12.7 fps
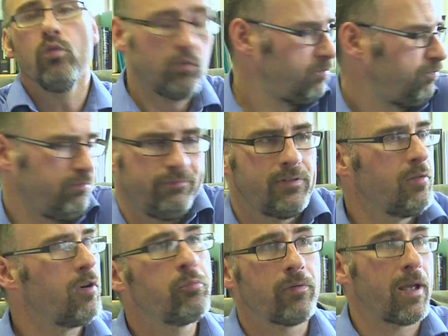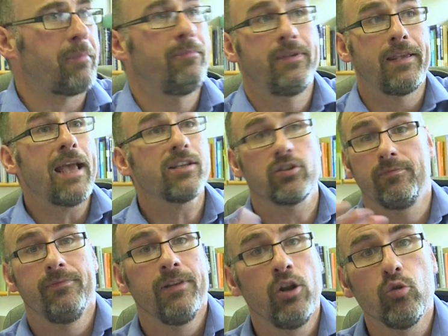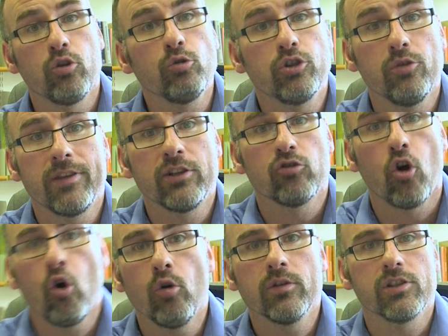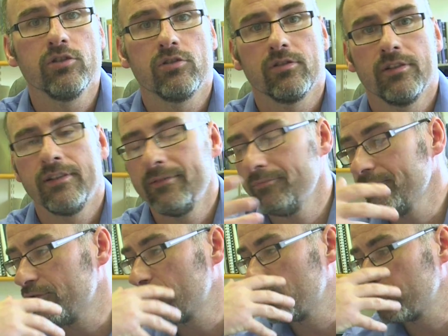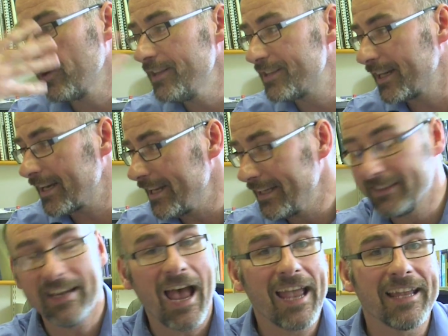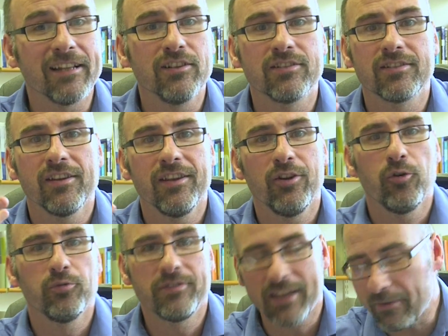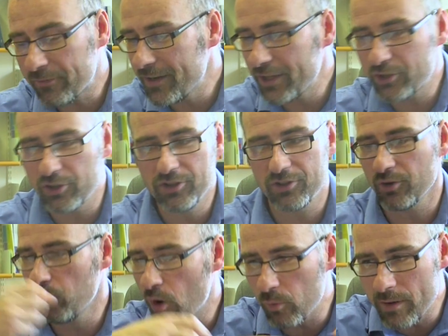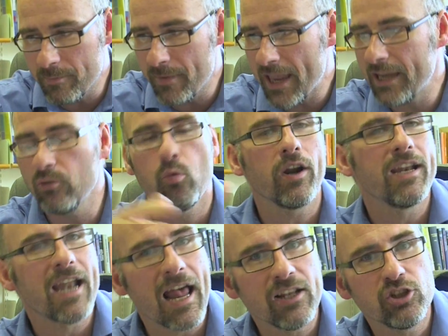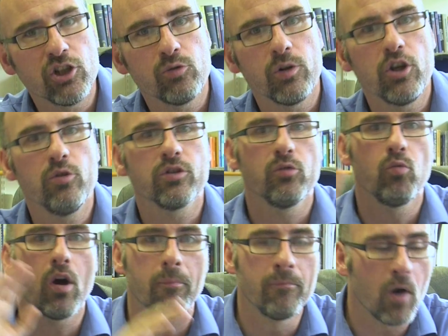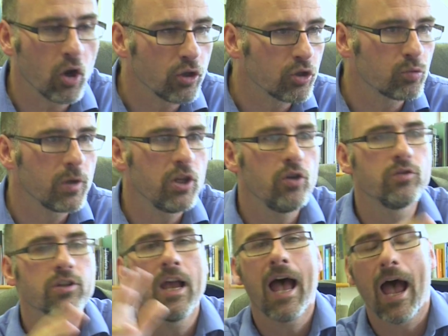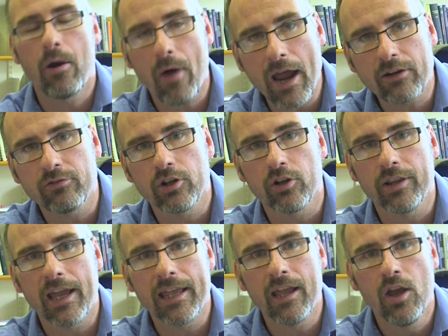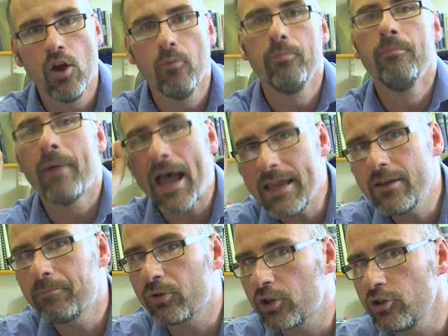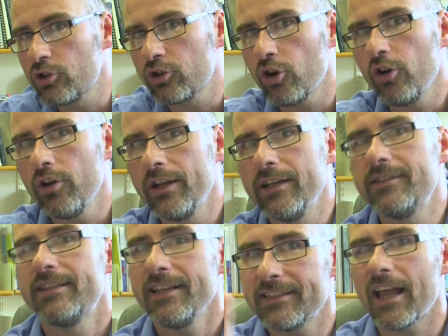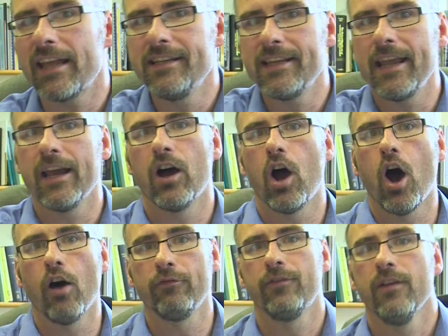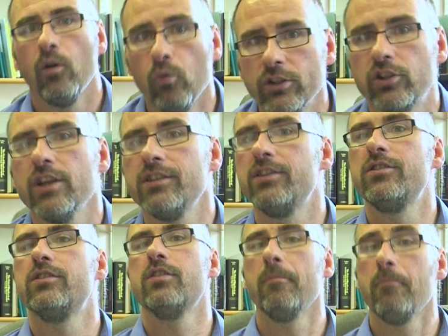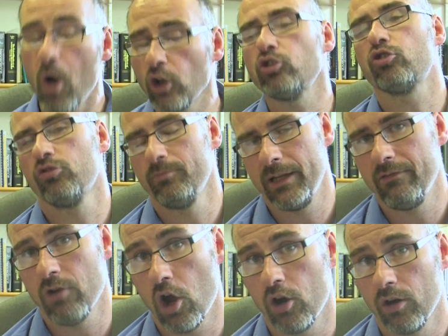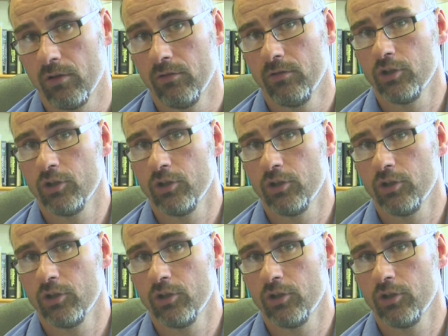here? Uh, yes, you know those two things are always in, intrinsically entangled. You know definitions and what we mean and what analogies we use and what models we use. How accurate are they? My concern is this idea of which is demonstrably wrong